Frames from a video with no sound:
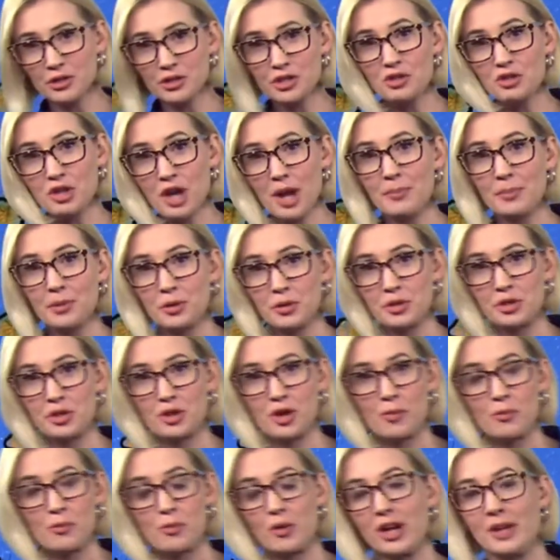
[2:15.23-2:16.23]
a tropical
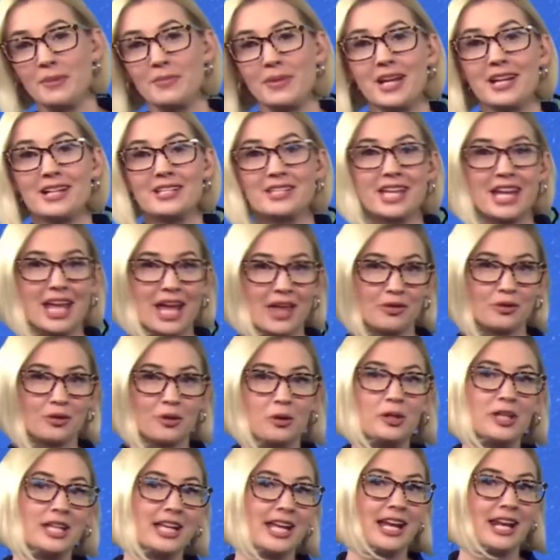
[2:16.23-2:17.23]
storm warning because, again, they're
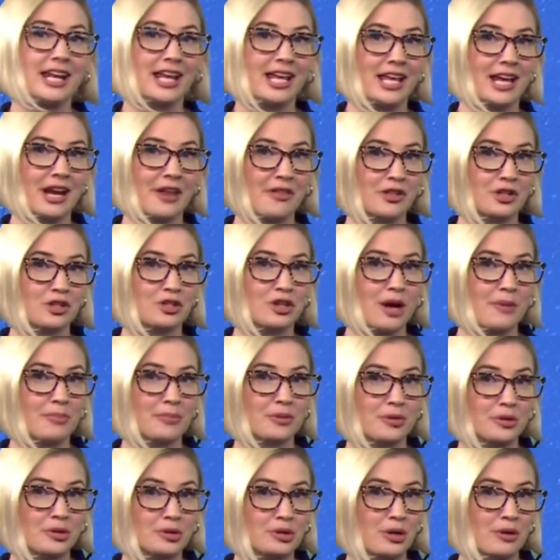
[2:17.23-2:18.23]
only getting in on the
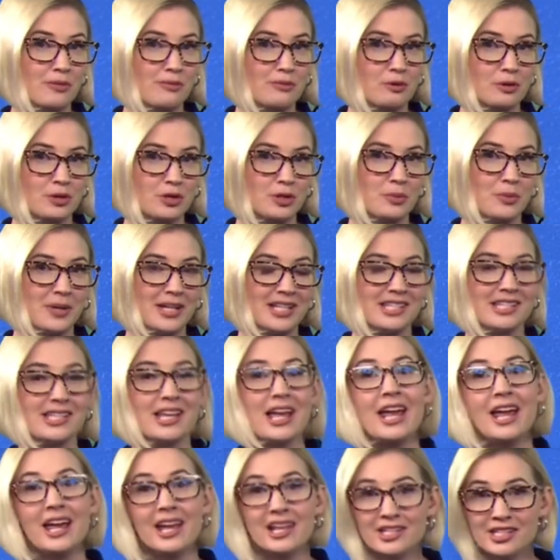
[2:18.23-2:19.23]
tropical storm force winds
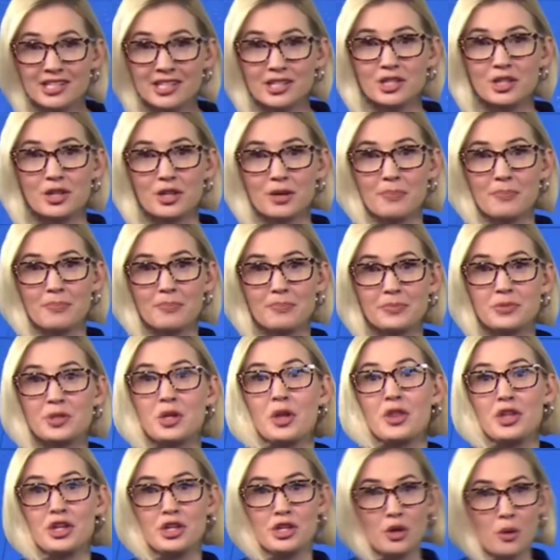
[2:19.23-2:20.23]
since they're to
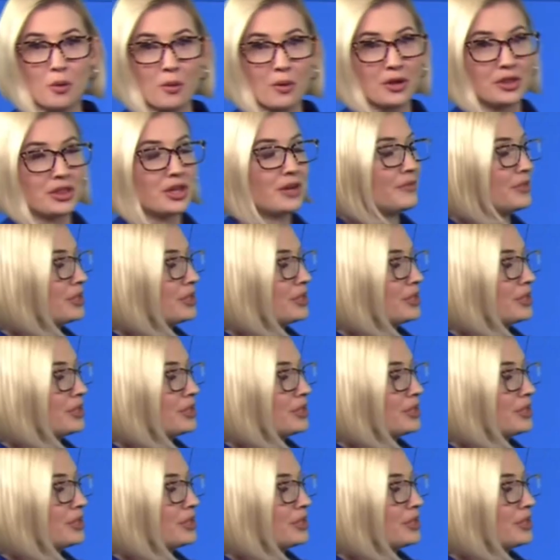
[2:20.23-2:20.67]
the north of the